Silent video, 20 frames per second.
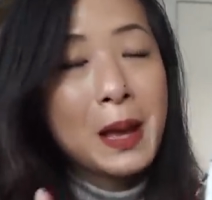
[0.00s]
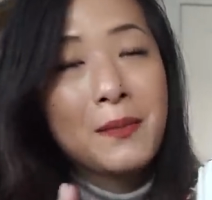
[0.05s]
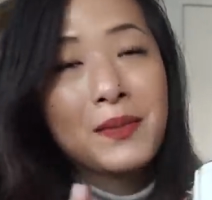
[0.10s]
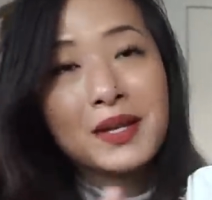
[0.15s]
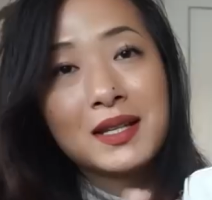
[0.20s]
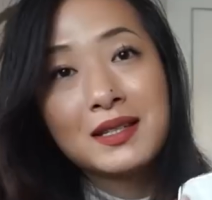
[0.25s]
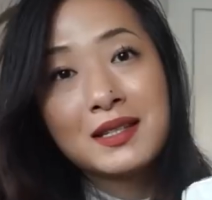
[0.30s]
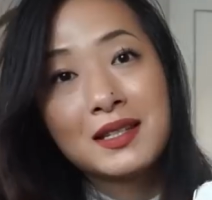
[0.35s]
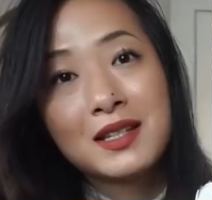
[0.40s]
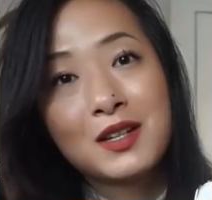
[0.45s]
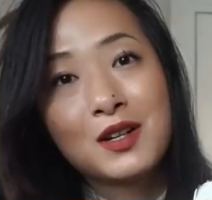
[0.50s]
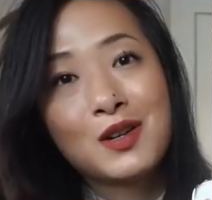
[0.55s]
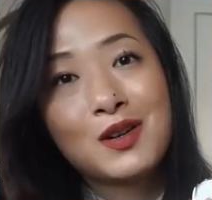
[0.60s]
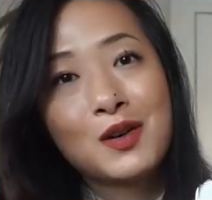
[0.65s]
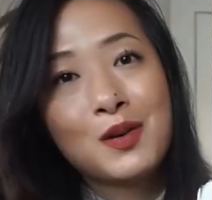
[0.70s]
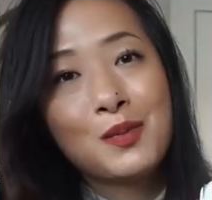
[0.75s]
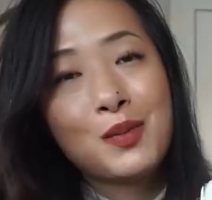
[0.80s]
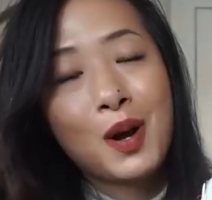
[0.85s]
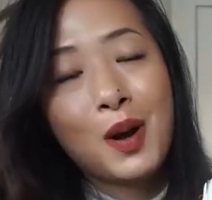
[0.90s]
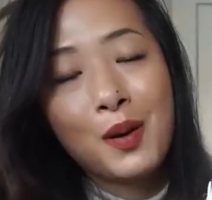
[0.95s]
But
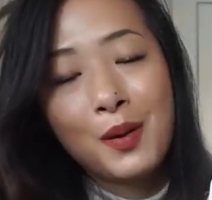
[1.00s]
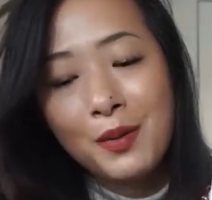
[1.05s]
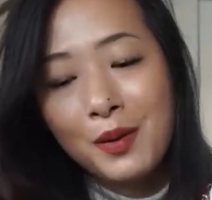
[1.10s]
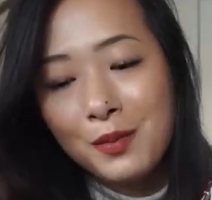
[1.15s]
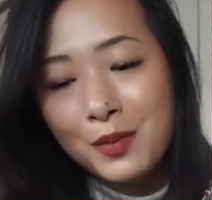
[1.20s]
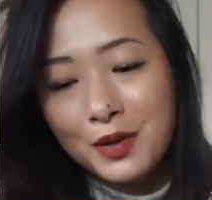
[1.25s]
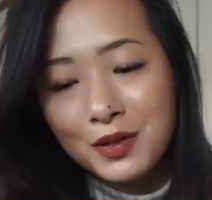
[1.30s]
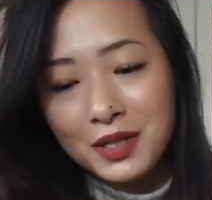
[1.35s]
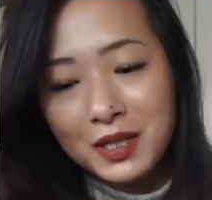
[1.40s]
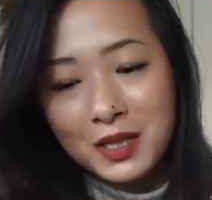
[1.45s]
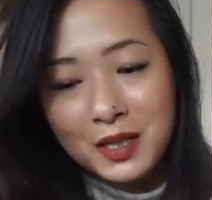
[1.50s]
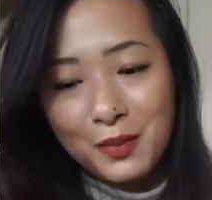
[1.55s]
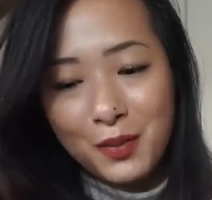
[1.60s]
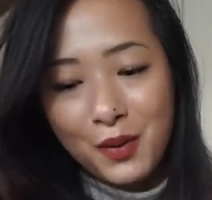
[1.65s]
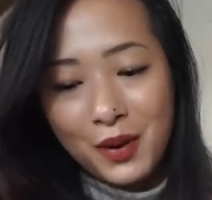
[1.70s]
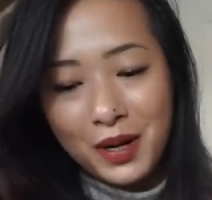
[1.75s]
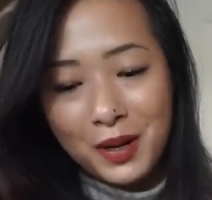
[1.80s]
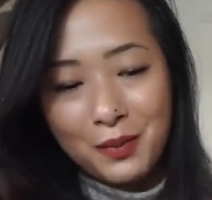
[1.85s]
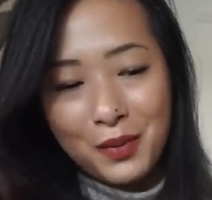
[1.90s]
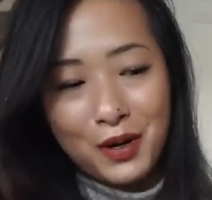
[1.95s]
still, probably my most
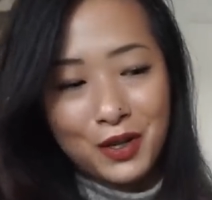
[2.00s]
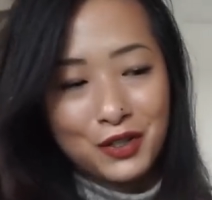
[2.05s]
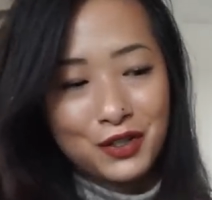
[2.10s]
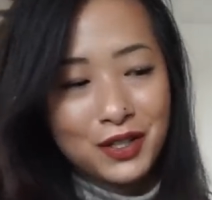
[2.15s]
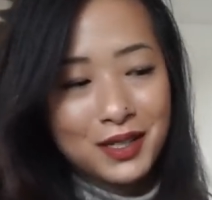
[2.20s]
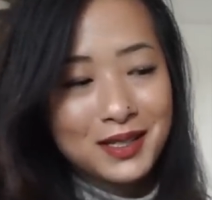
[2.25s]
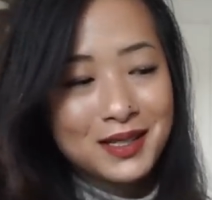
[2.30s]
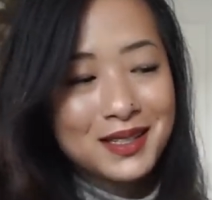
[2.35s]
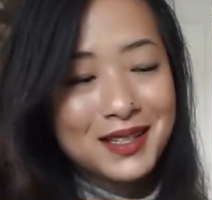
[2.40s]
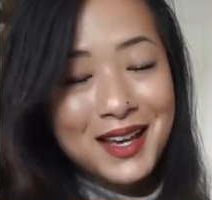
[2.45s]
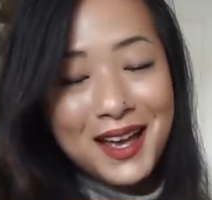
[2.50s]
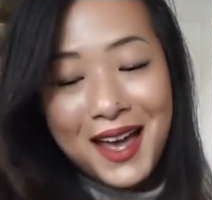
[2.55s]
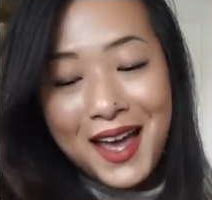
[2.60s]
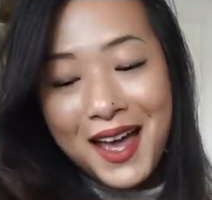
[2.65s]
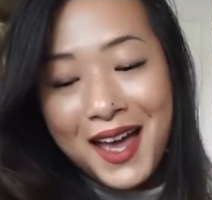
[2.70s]
disappointing purchase.